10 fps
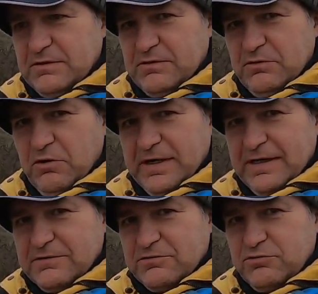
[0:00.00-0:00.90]
not get
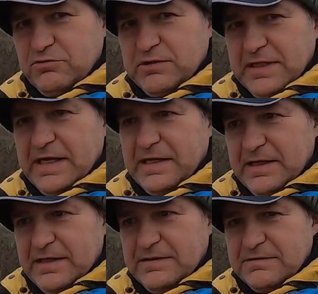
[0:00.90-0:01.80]
too slack a
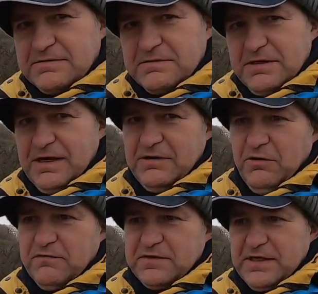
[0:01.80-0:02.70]
line, and
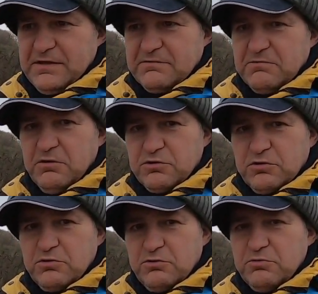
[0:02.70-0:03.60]
obviously not
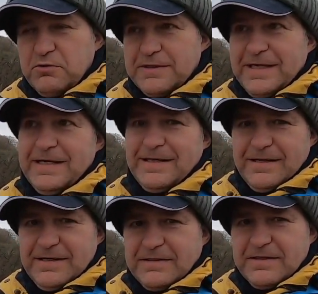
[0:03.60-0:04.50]
too tight a
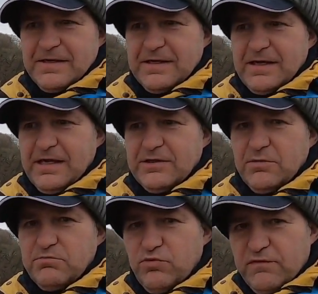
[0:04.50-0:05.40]
line that you end up
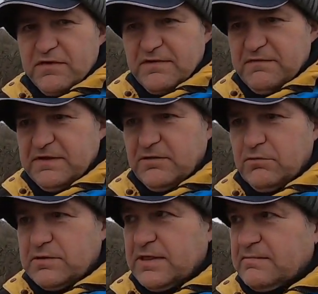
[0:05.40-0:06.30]
moving the feeder all
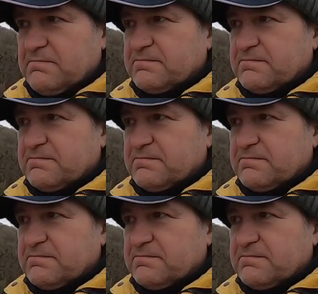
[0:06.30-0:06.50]
the time,